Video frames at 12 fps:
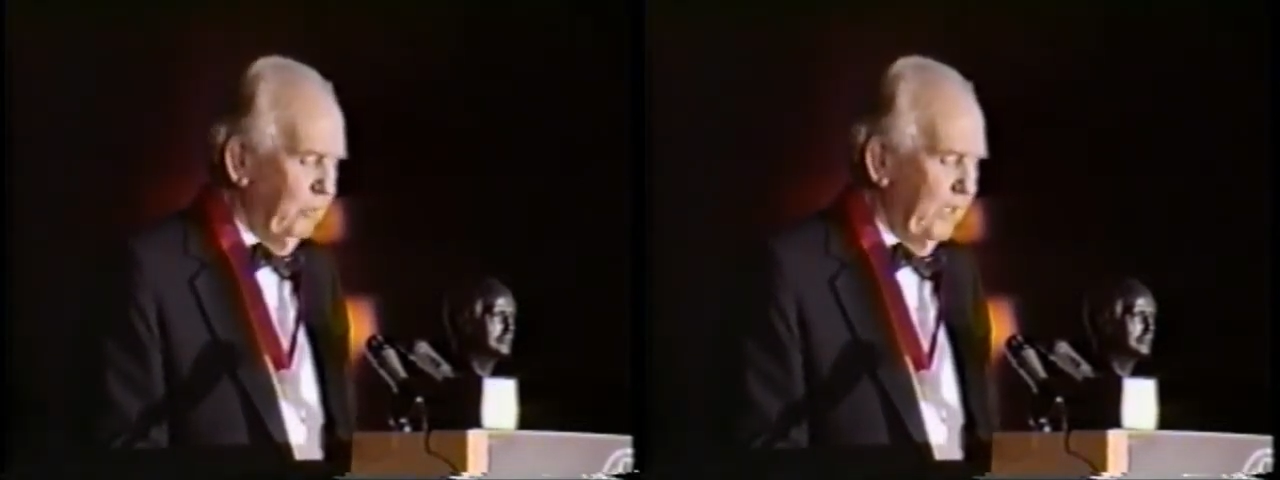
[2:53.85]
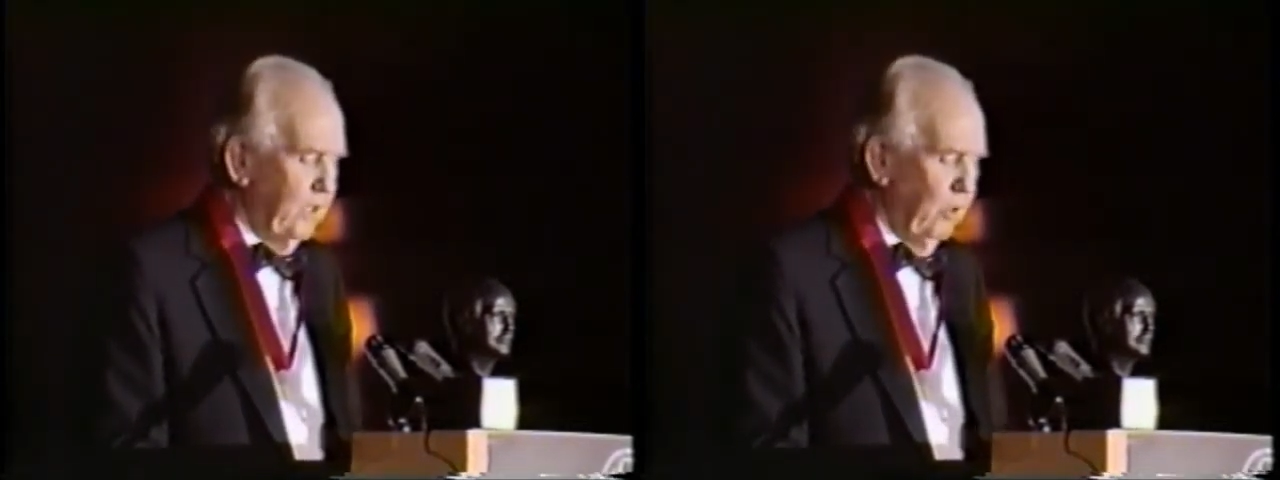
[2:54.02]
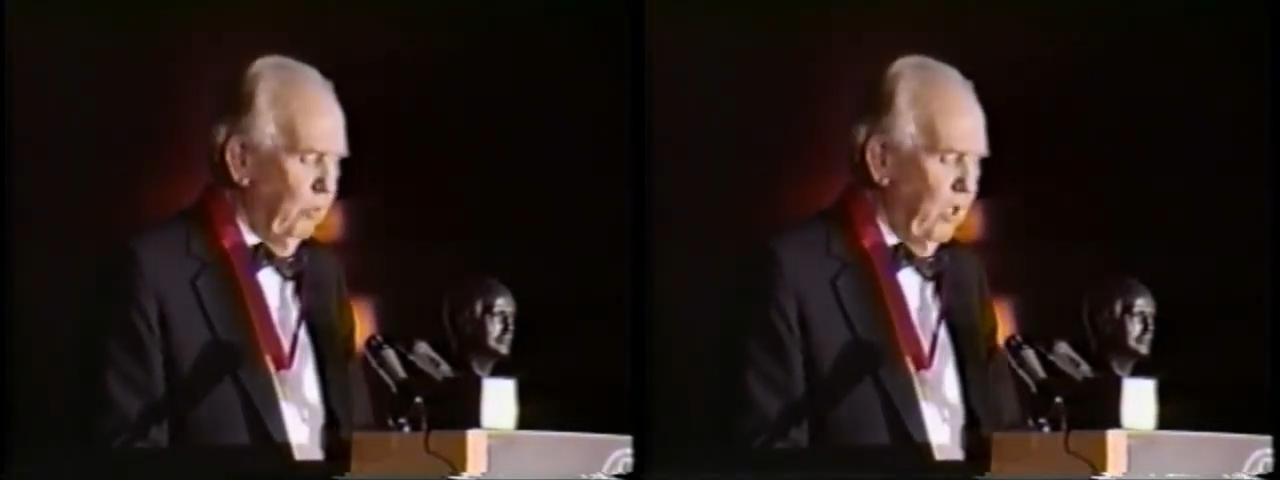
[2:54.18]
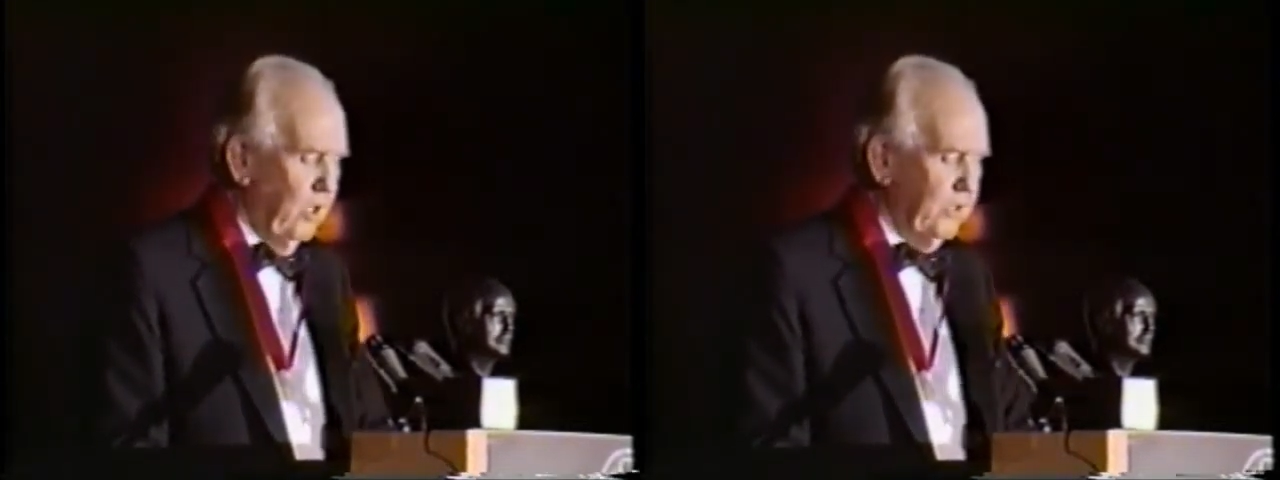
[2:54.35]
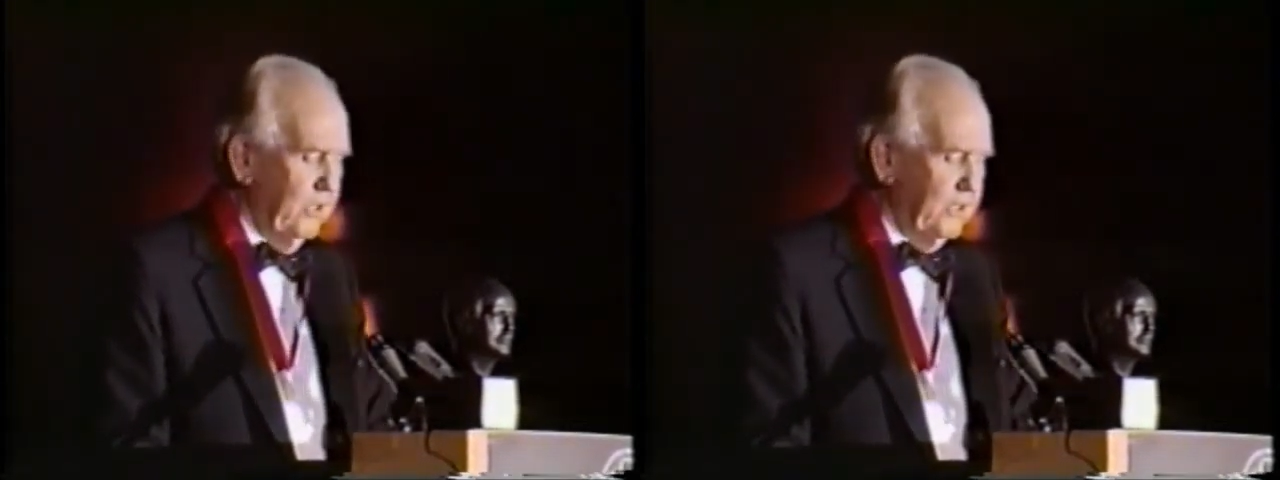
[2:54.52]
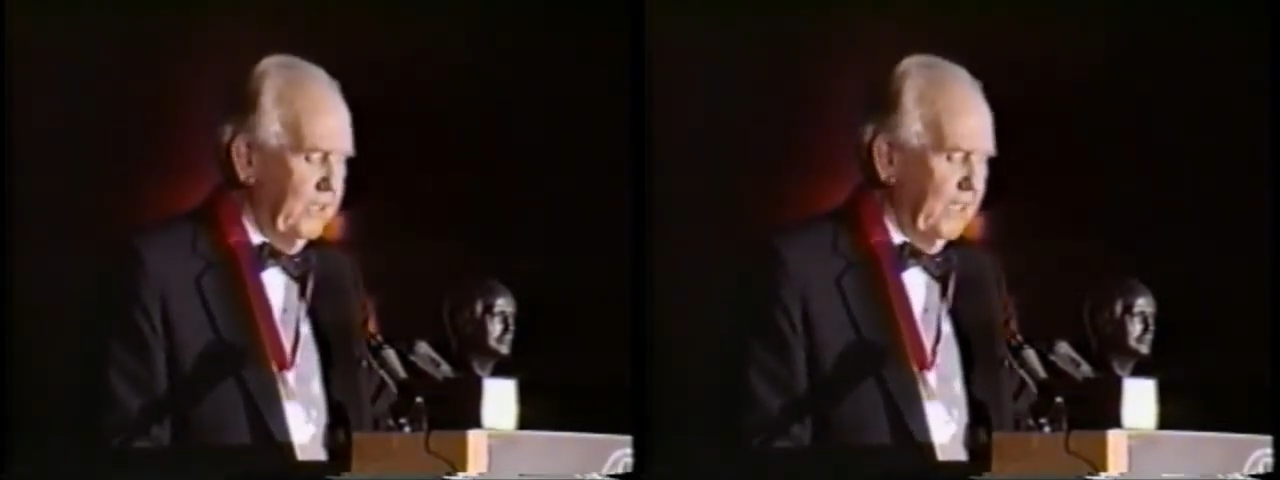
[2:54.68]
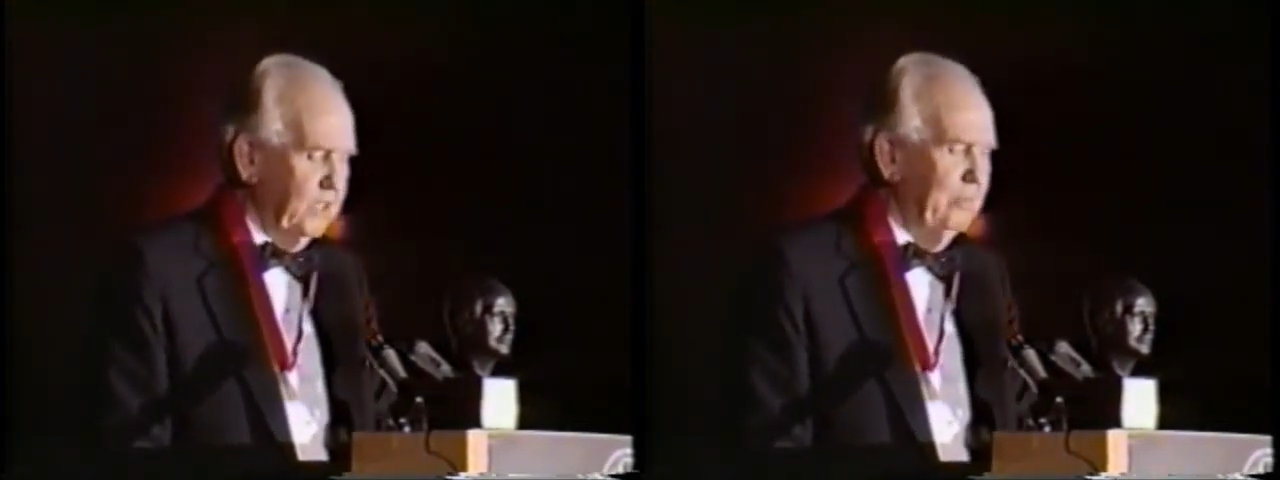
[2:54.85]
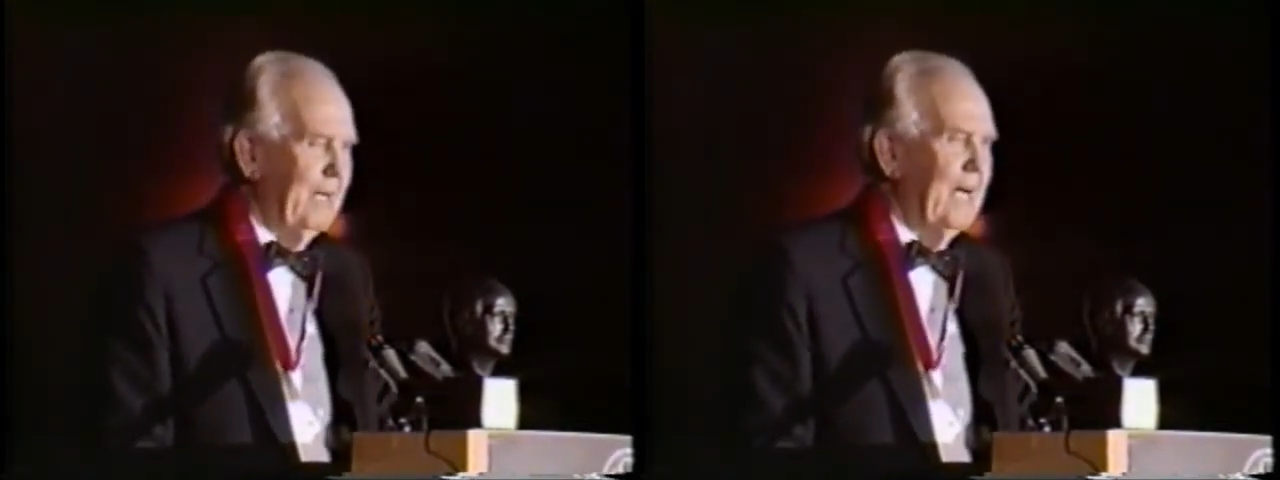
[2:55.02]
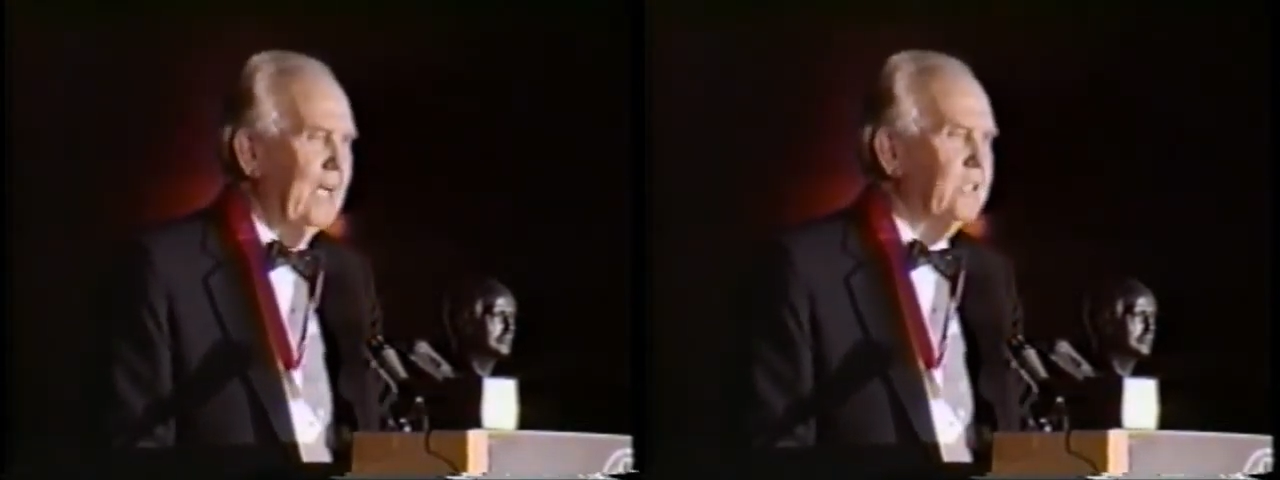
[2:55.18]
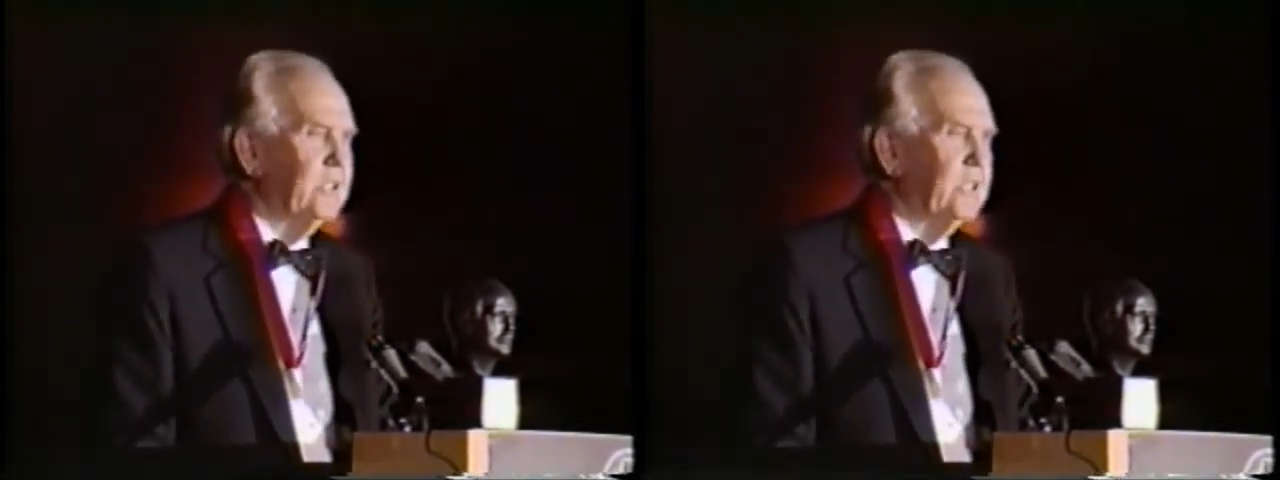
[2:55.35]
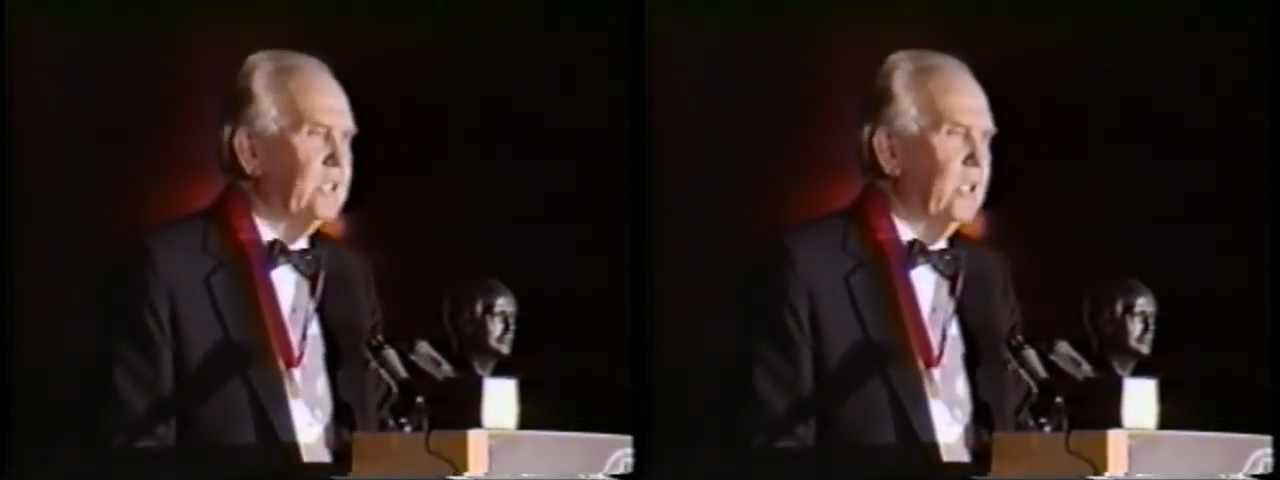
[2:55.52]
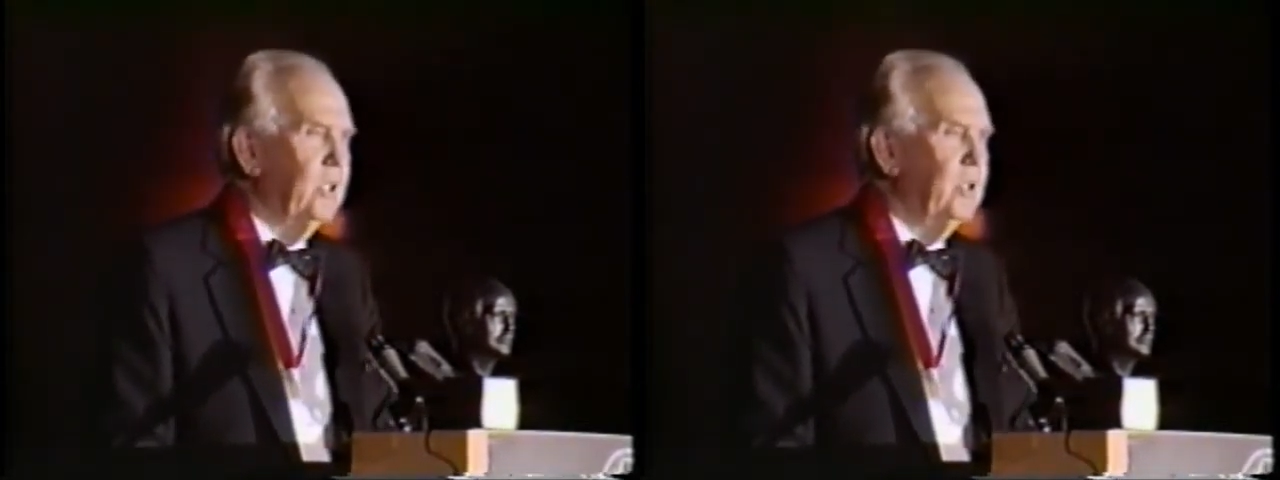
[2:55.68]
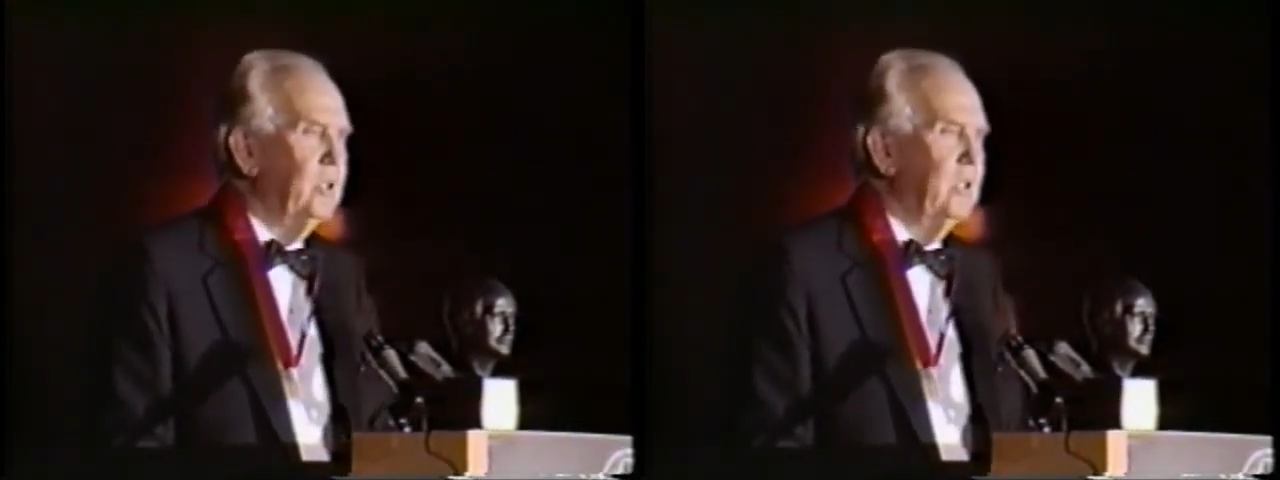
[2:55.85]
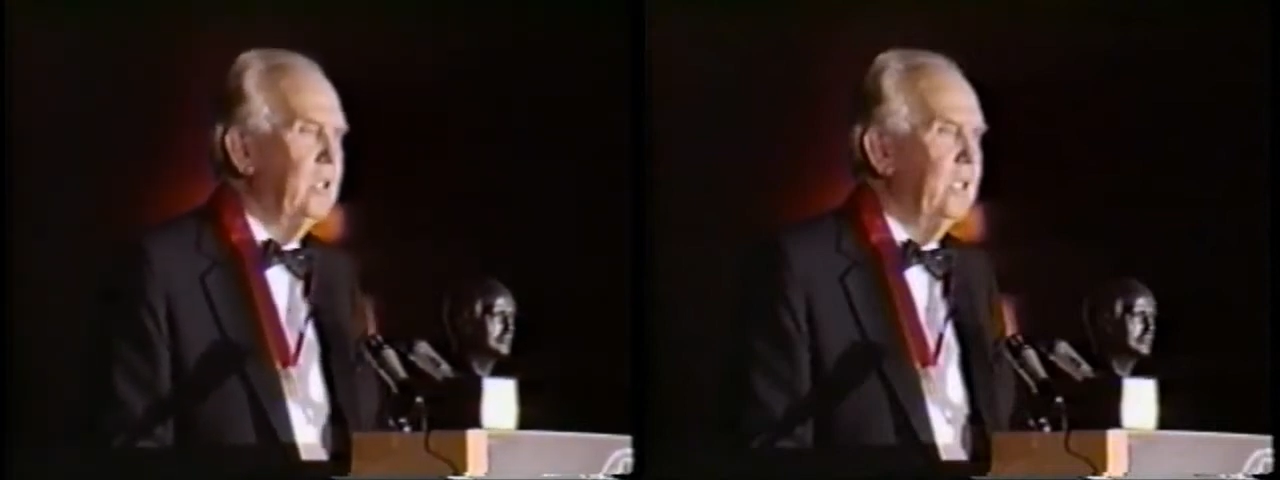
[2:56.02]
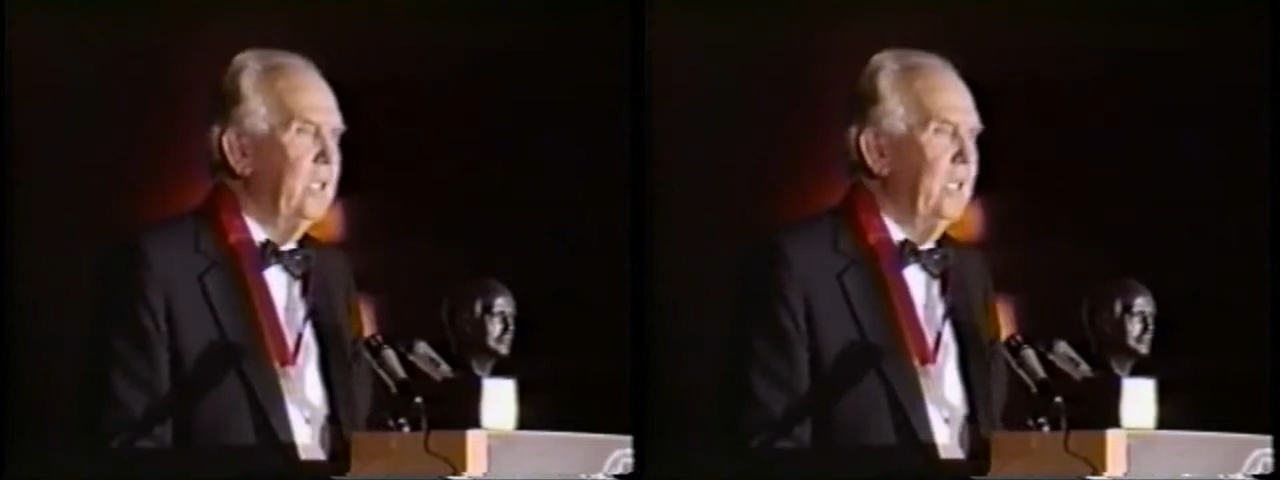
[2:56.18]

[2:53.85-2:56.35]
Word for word: as we'd go walk the six miles to school,